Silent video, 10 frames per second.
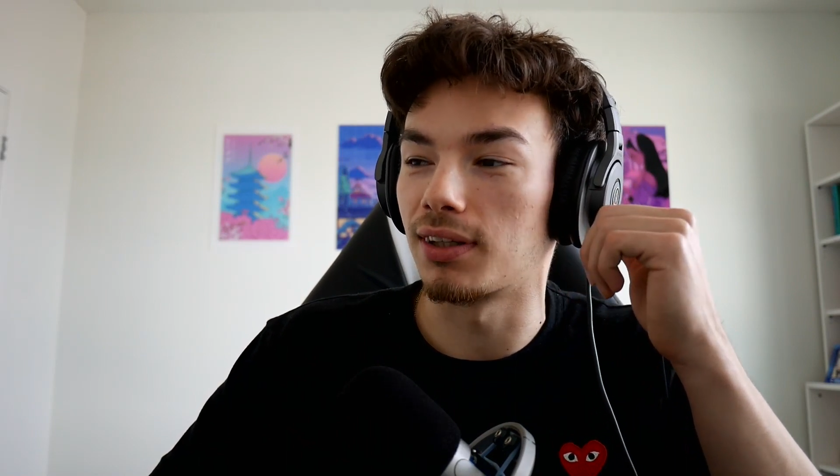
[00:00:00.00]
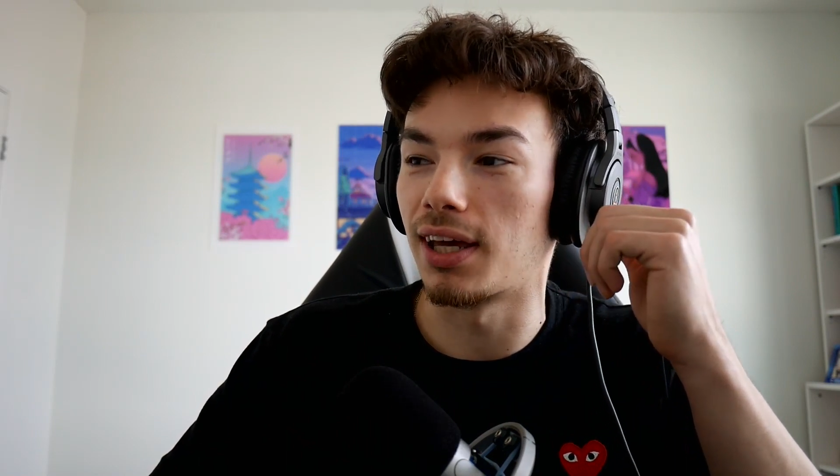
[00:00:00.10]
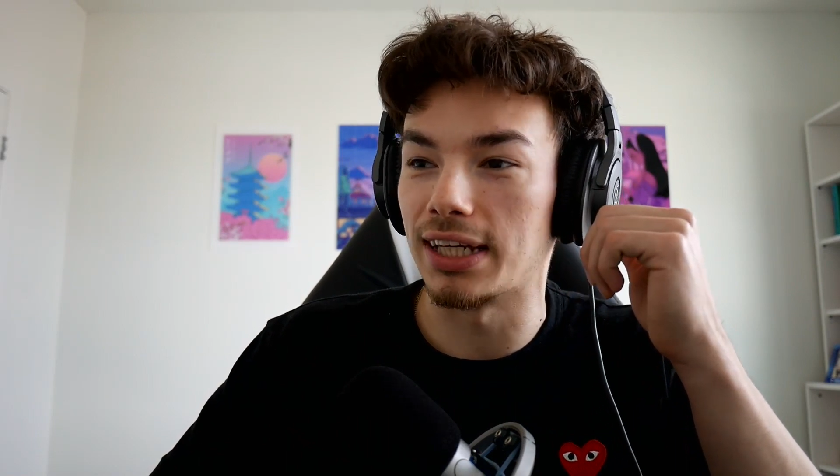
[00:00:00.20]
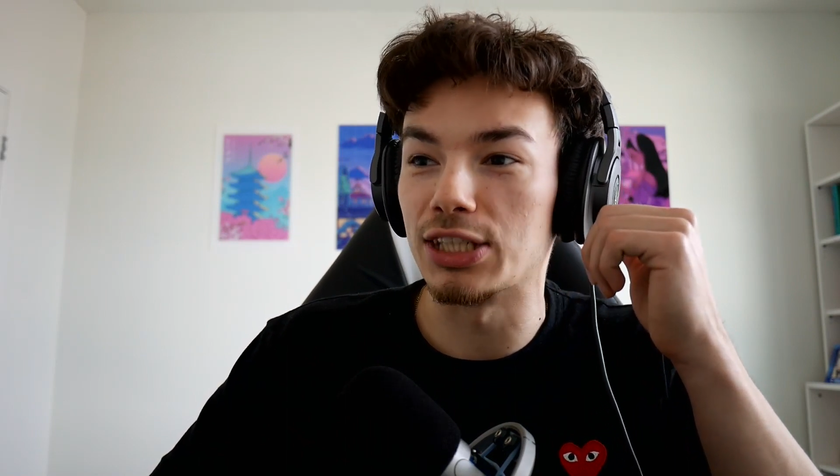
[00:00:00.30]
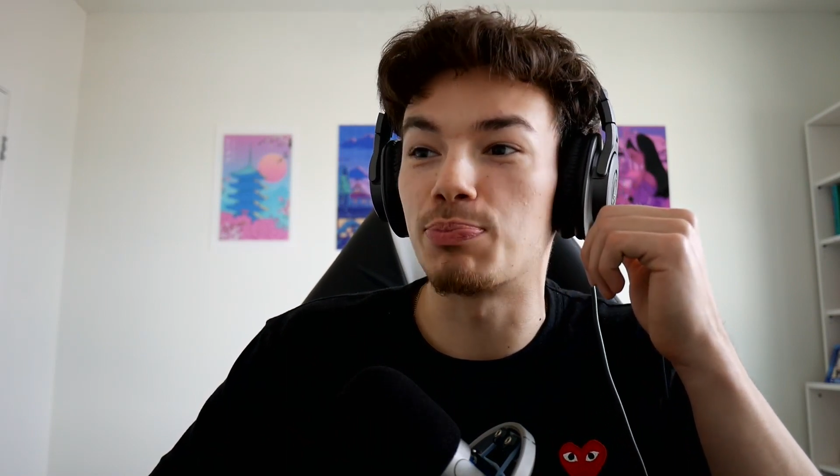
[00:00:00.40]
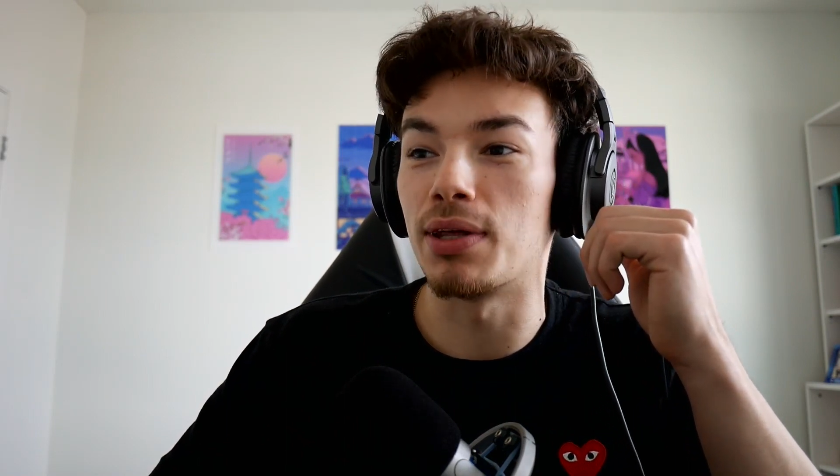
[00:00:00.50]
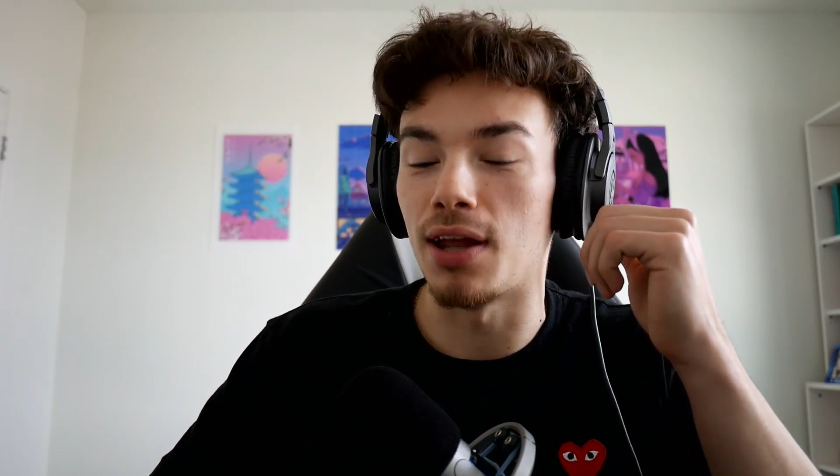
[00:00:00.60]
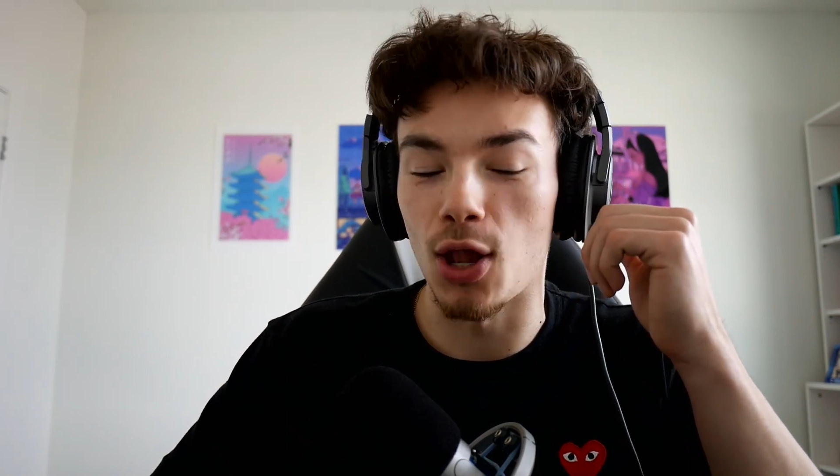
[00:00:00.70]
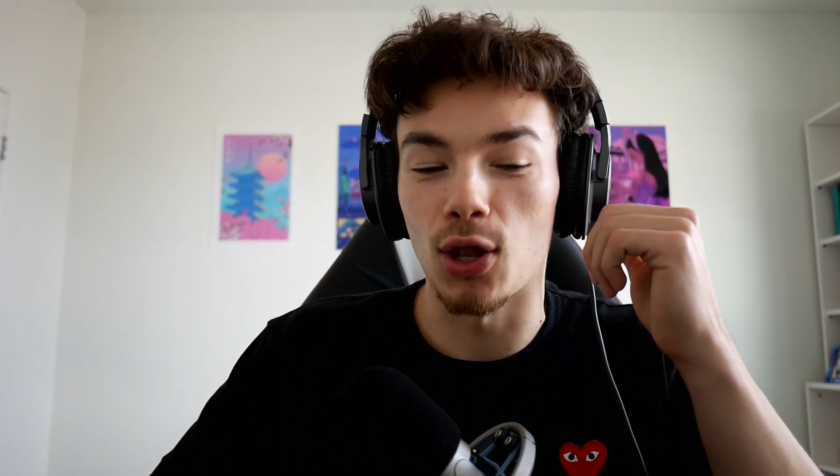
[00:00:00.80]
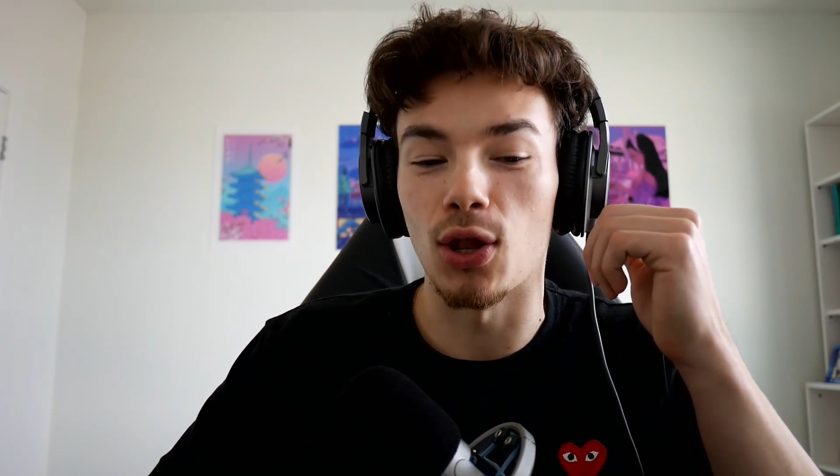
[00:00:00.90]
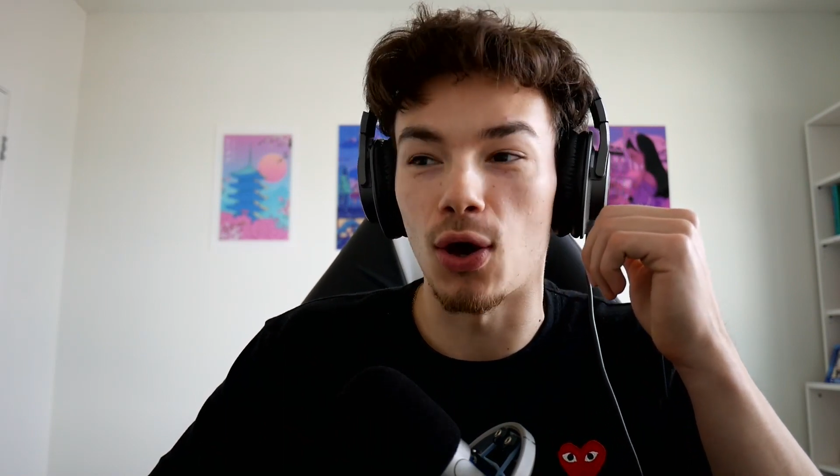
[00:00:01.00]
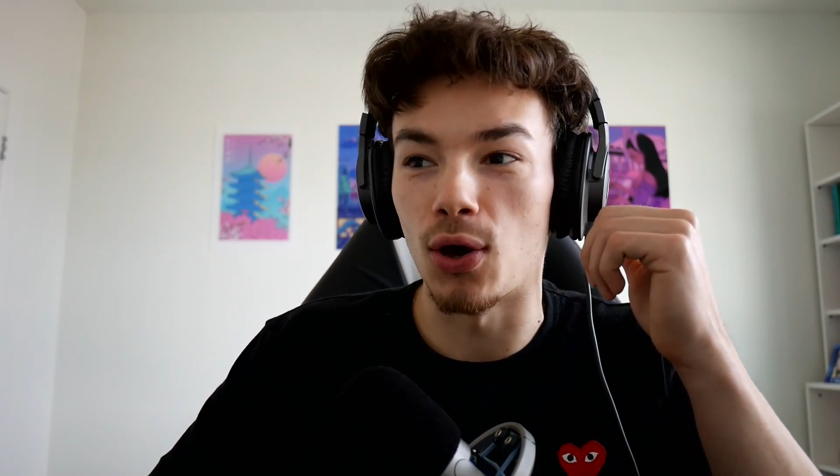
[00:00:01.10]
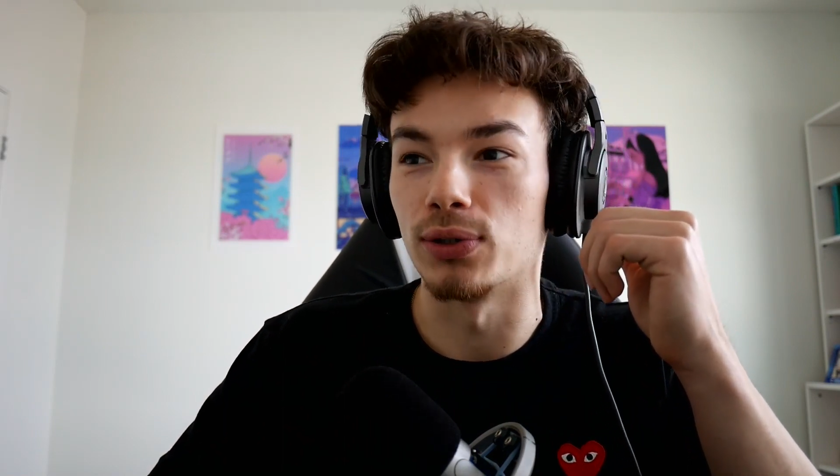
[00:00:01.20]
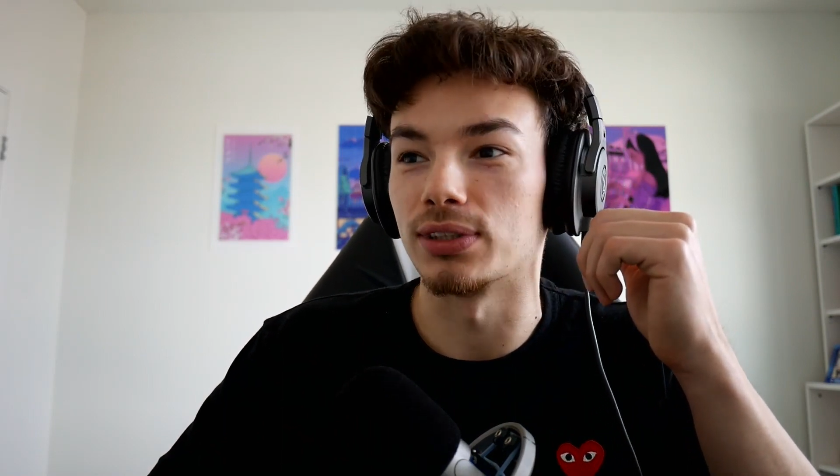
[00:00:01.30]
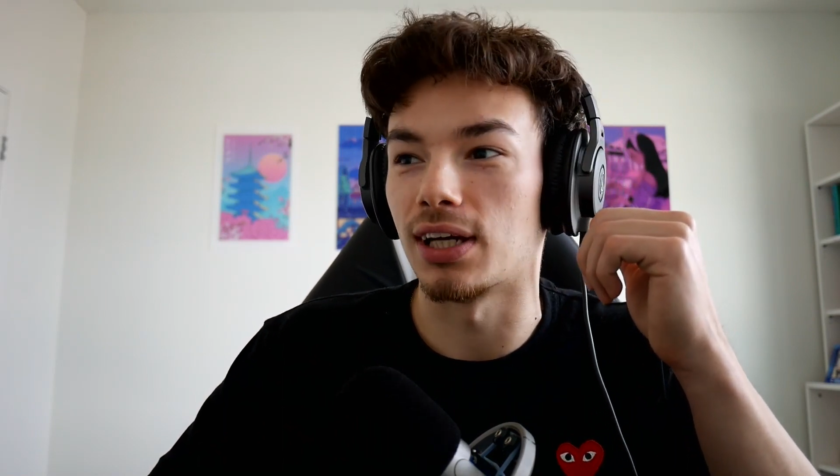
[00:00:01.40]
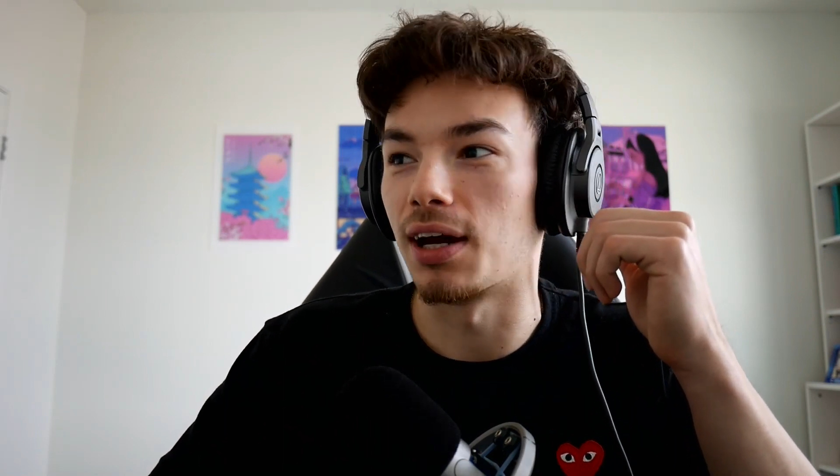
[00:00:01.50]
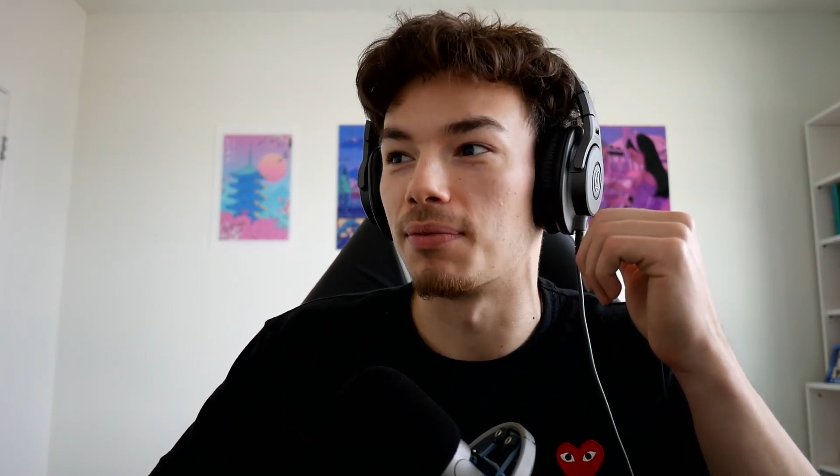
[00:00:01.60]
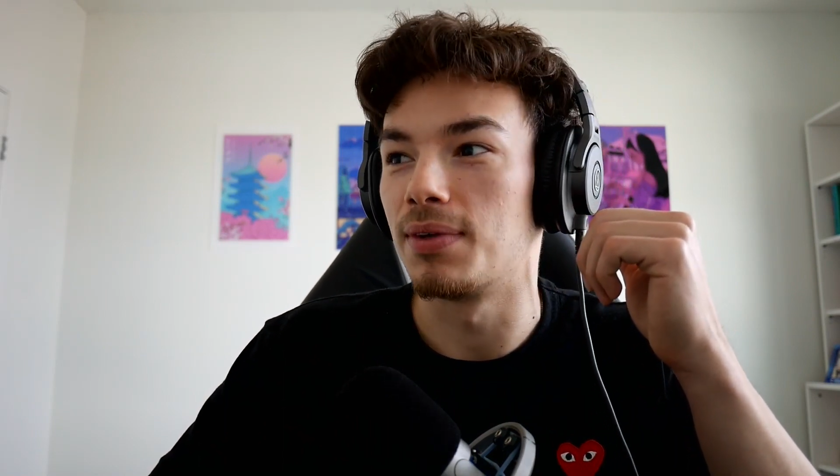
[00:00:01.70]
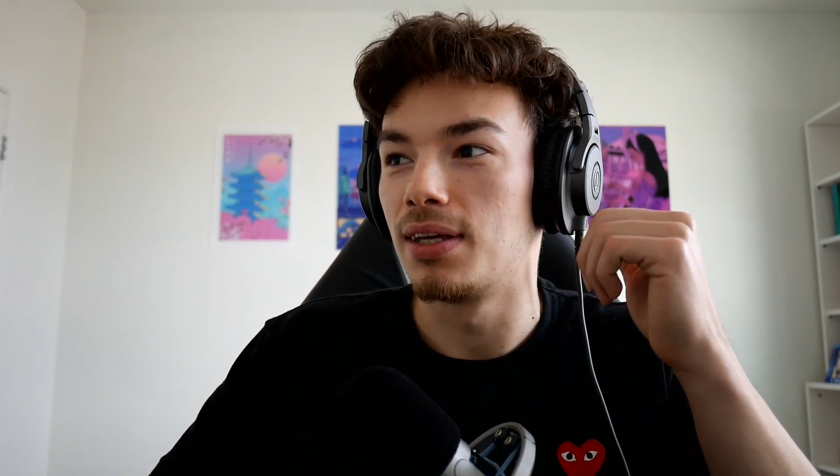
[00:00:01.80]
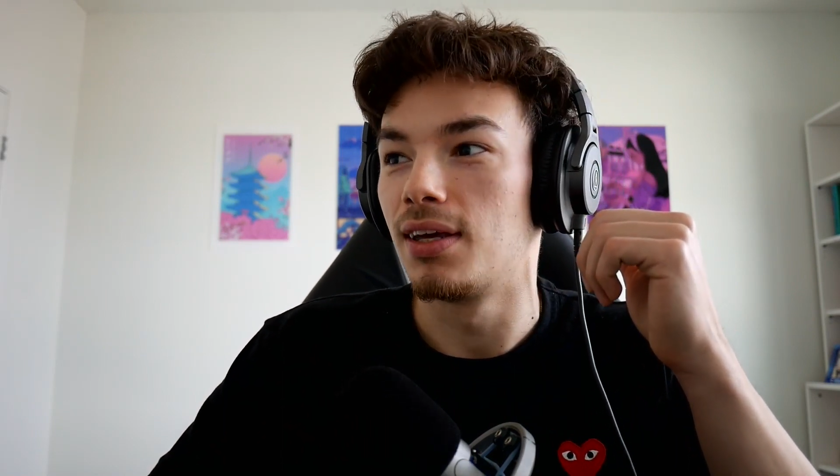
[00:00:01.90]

Like, it's been a long time.